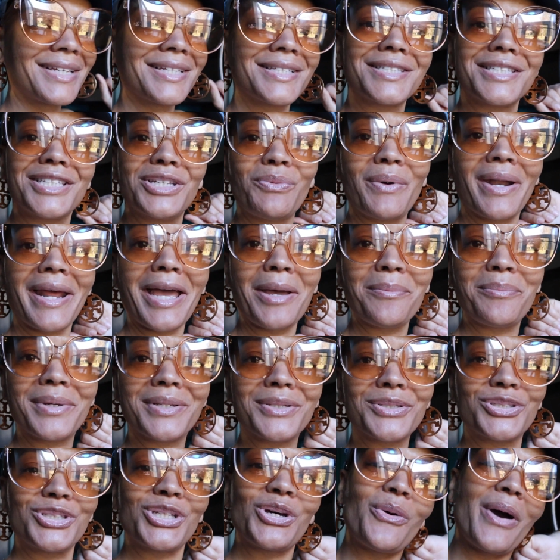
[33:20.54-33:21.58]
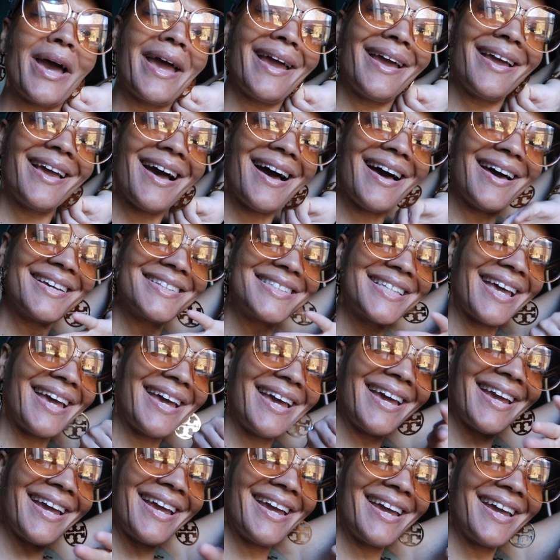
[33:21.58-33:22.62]
see what happens. So hey guys,
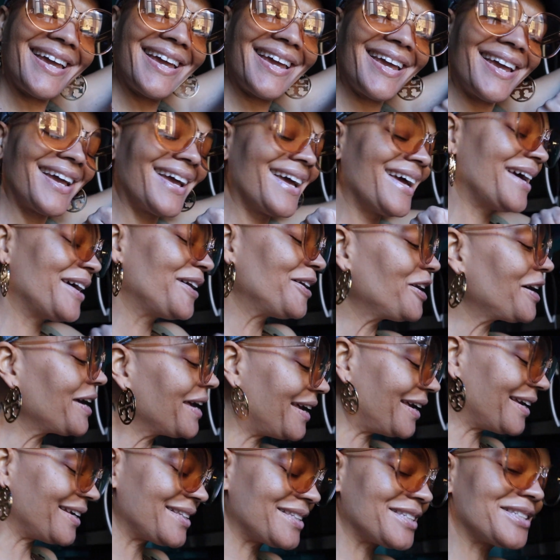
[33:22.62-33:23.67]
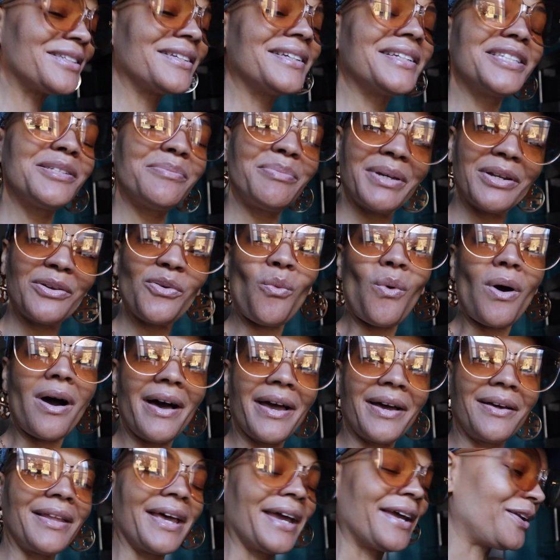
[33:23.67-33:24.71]
hey. It's been a
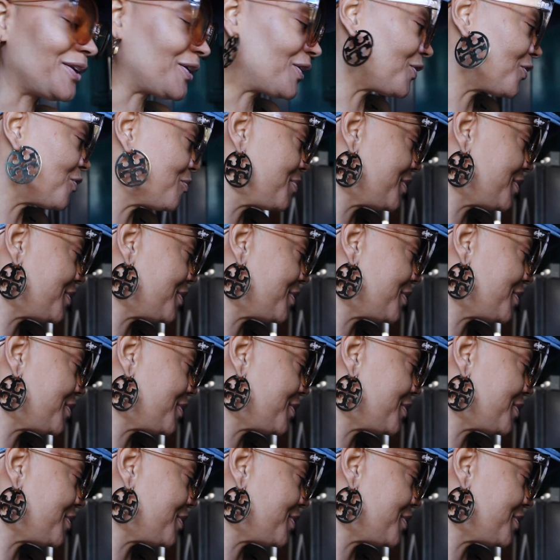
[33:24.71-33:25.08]
while, I know,